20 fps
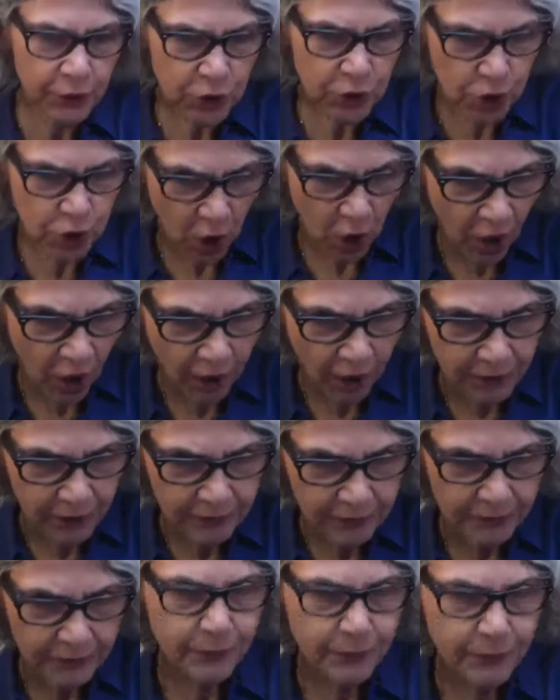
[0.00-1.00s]
the Shah,
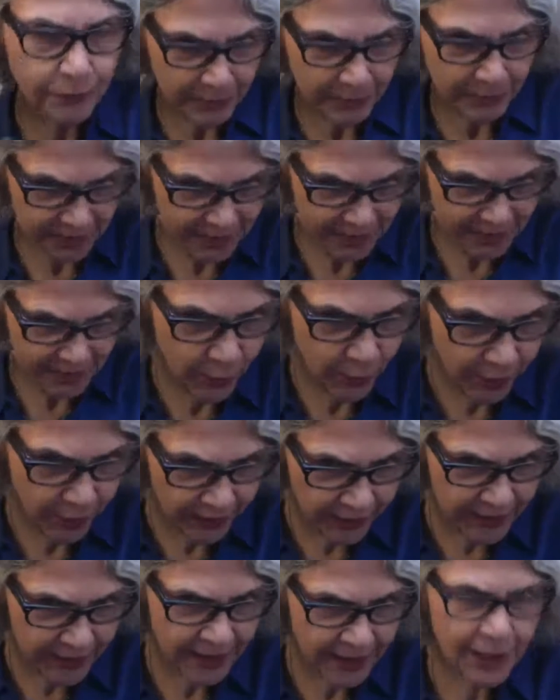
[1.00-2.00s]
meaning
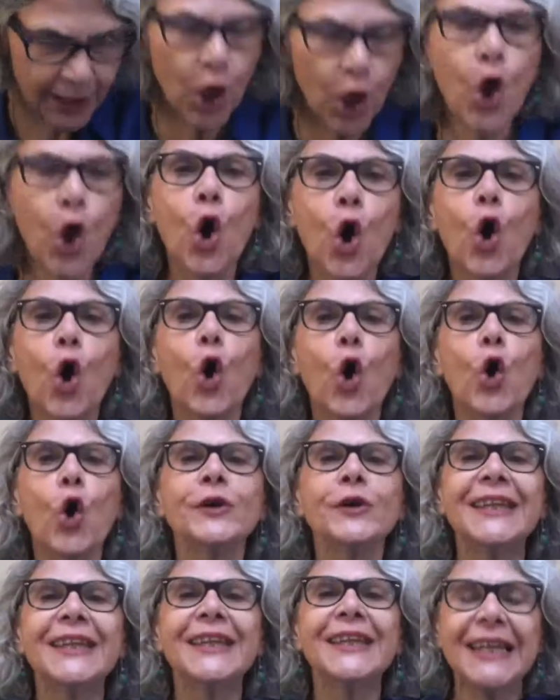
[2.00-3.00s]
monarchy, yeah.
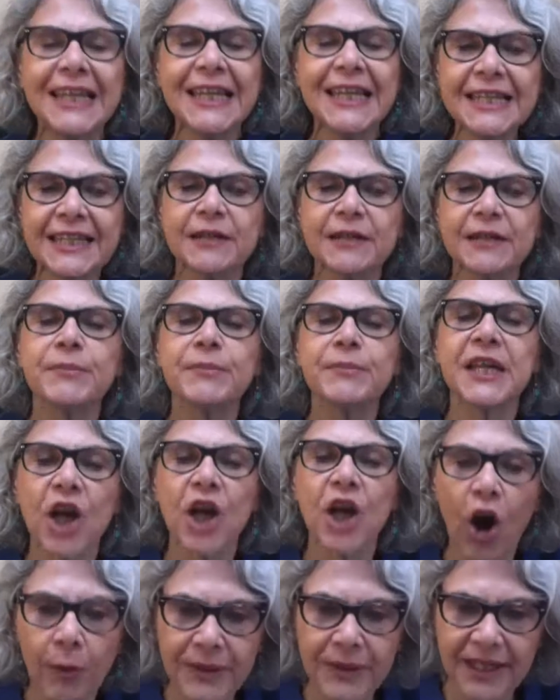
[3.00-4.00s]
or the leader, meaning
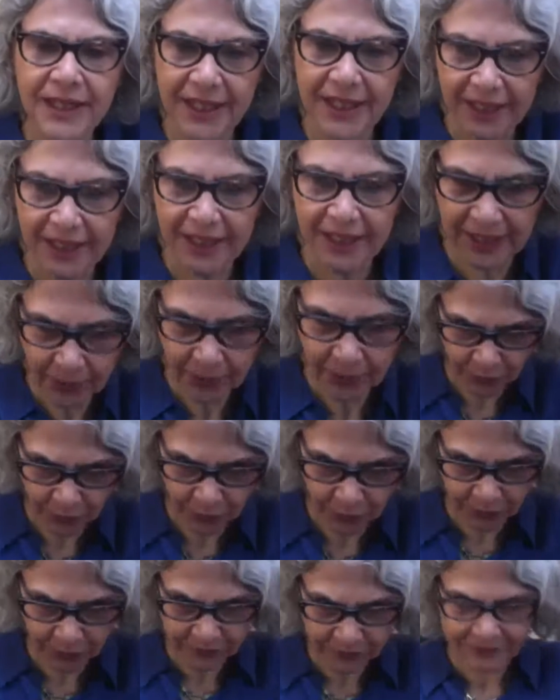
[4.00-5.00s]
Khamenei,
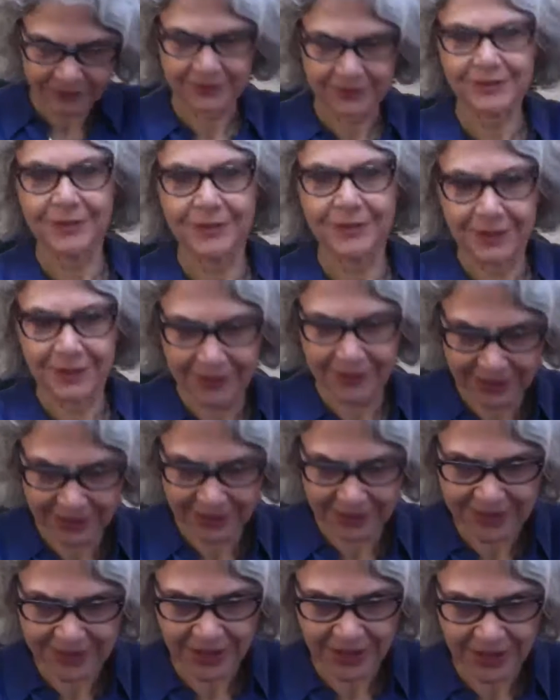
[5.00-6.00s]
or
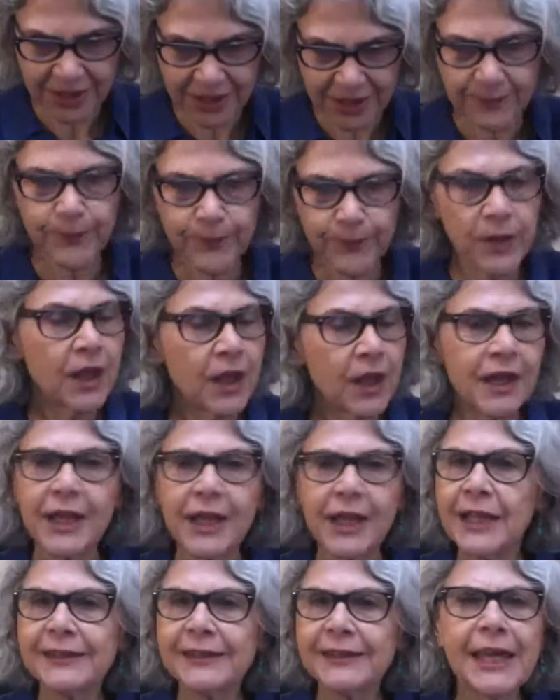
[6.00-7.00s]
this is.
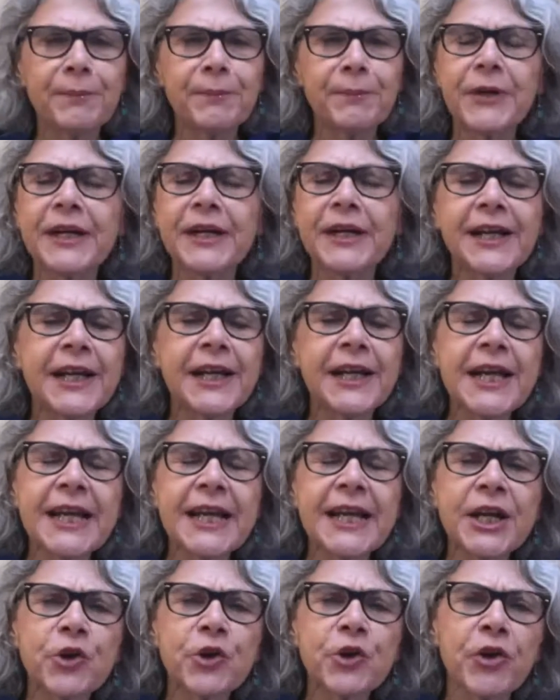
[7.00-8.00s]
They
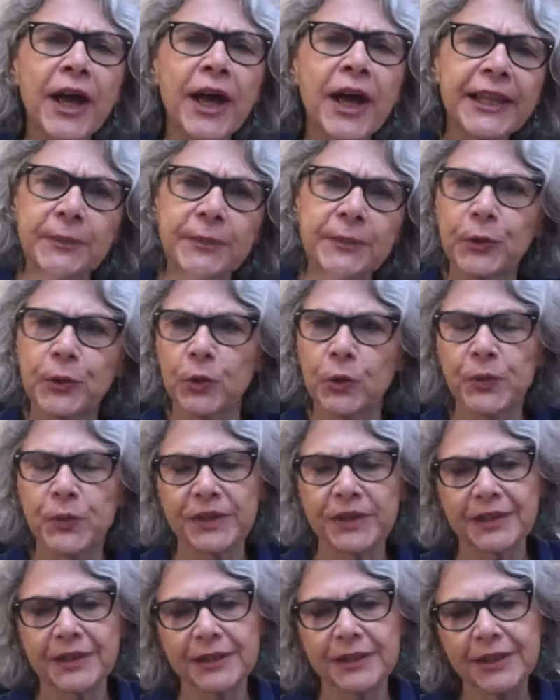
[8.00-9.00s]
incredible
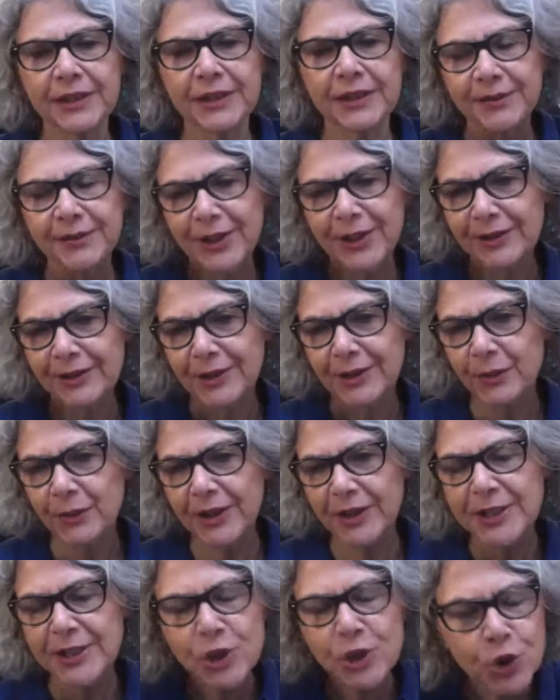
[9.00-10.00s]
with the, they, they,
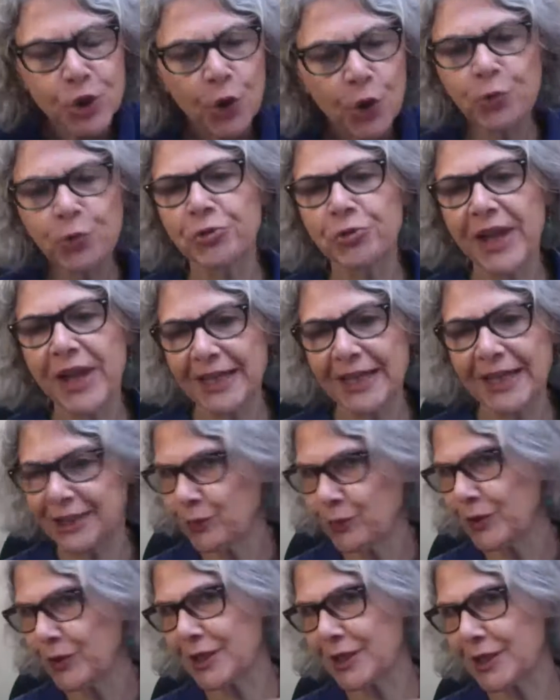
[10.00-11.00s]
they, they're so
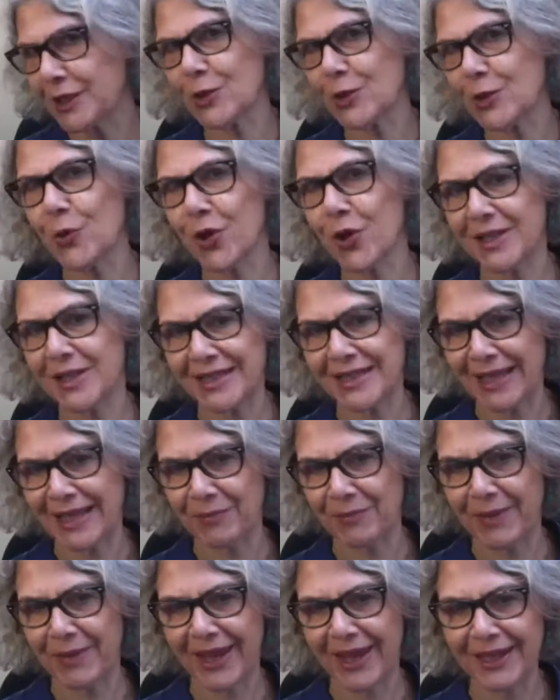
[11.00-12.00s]
creative with the slogans
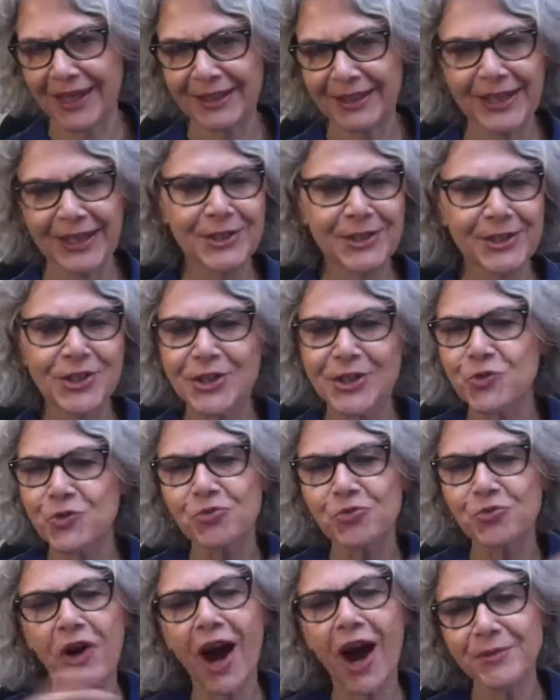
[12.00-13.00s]
they make they just
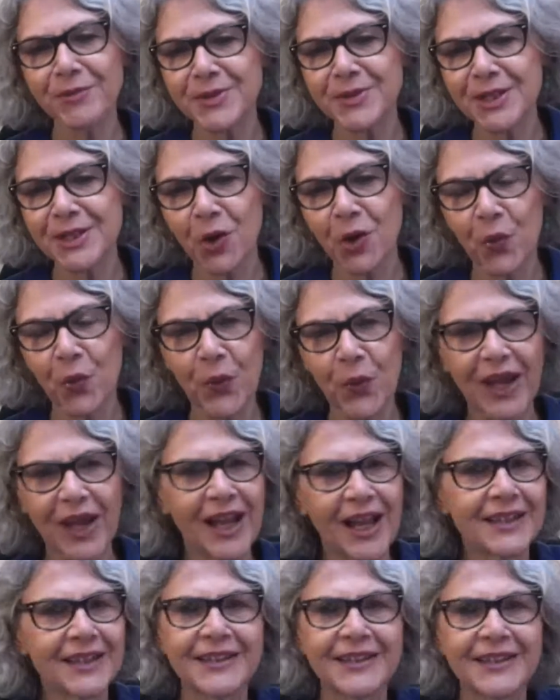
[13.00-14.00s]
rhyme so
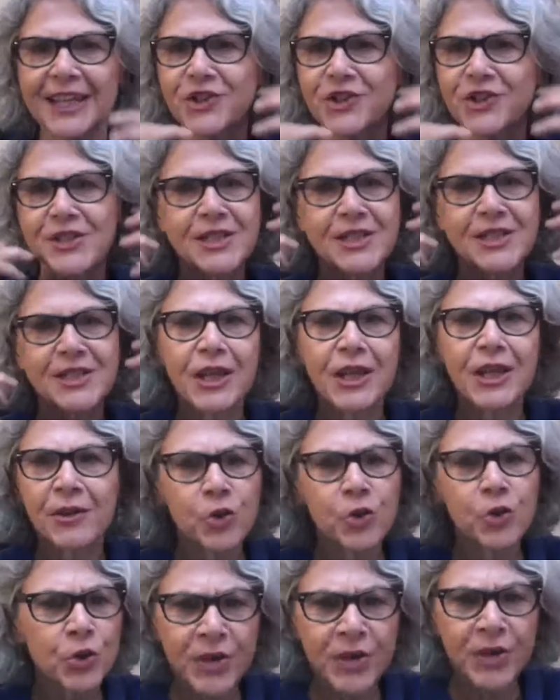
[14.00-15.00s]
well they just
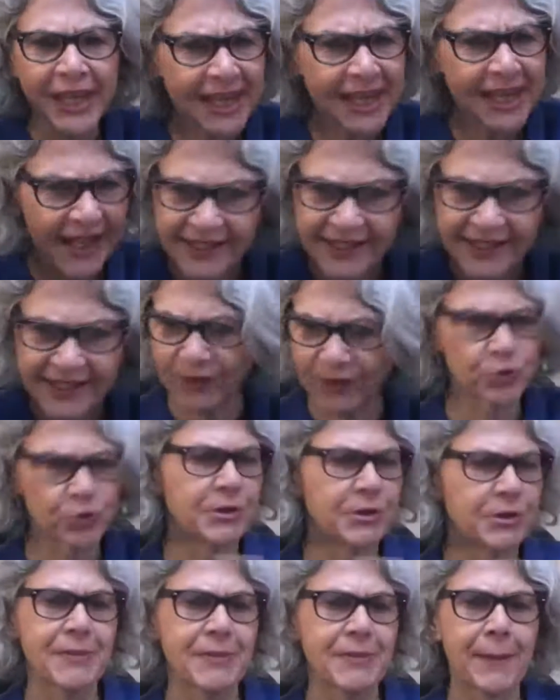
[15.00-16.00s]
you hear it and
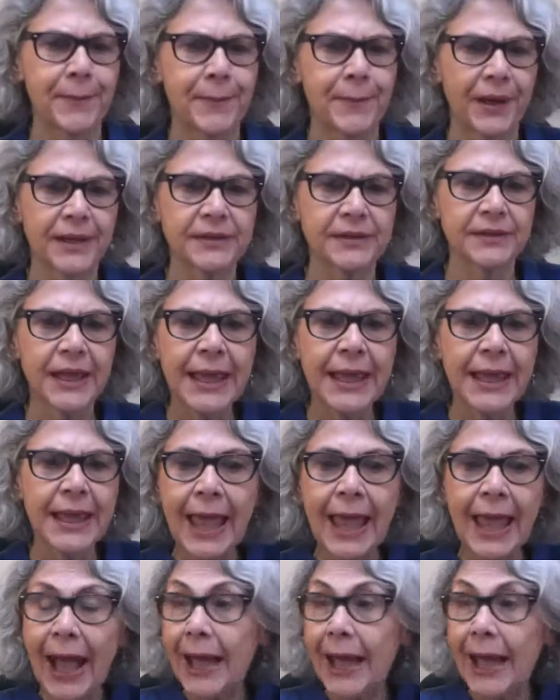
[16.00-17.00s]
you remember it
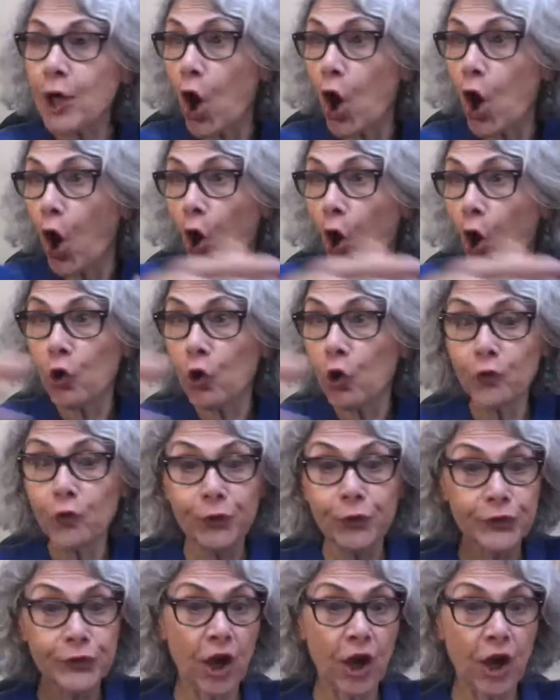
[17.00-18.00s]
and all
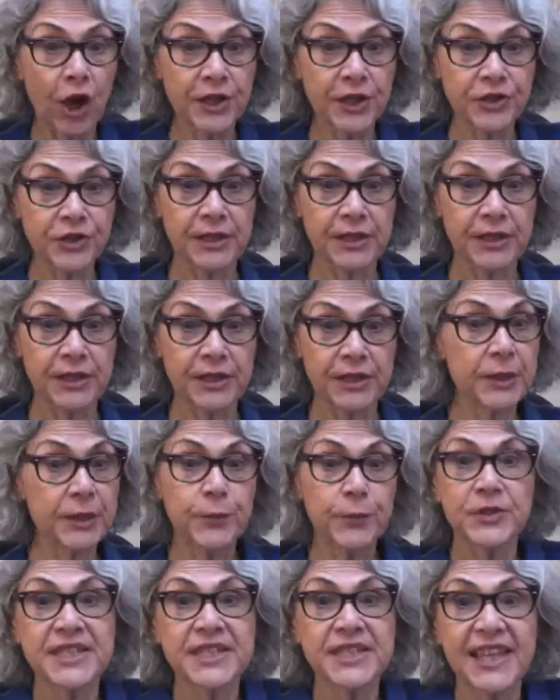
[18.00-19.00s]
over the country
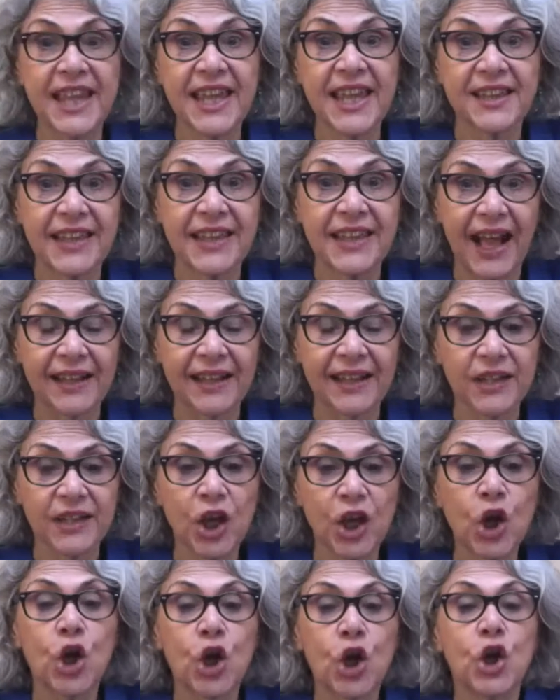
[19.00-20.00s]
people saying that
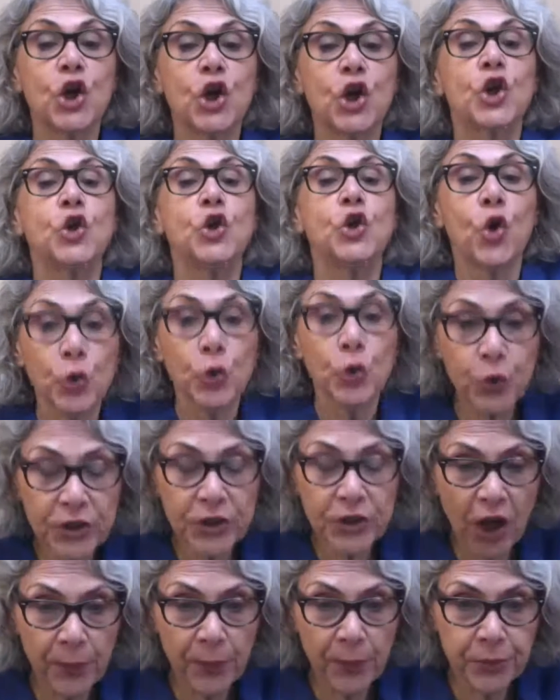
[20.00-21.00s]
no
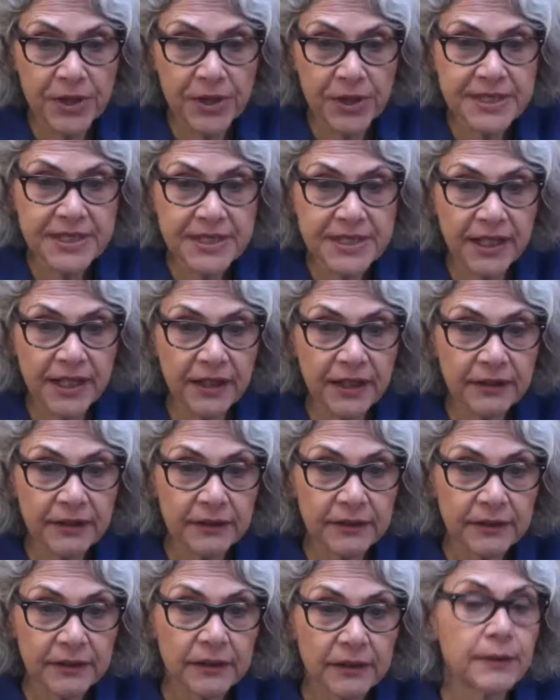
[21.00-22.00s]
to the oppressor
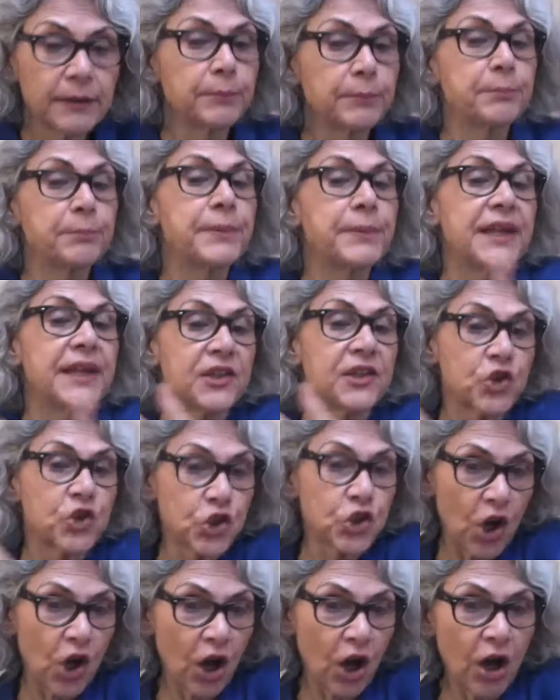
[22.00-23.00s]
be it
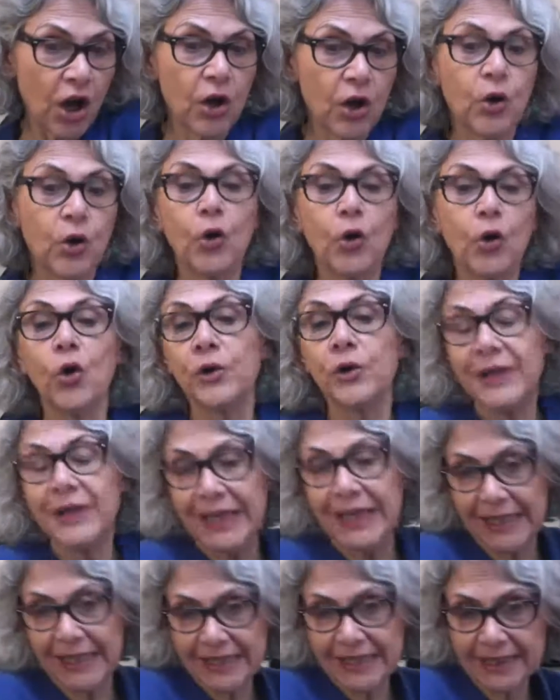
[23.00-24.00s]
shah or
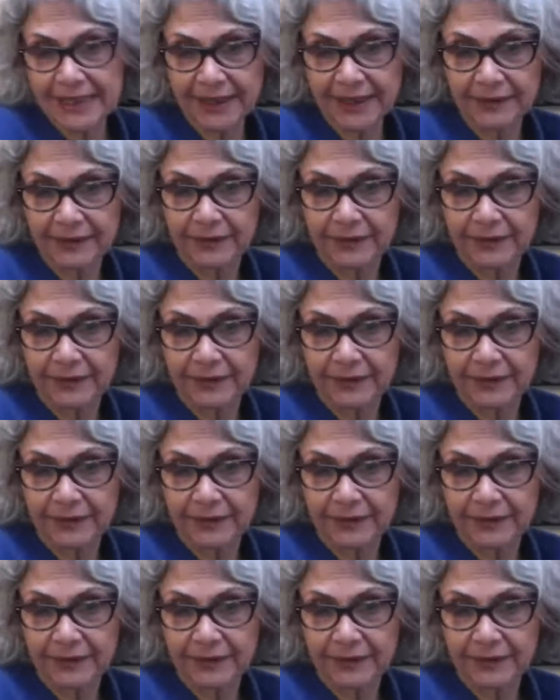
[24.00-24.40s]
the leader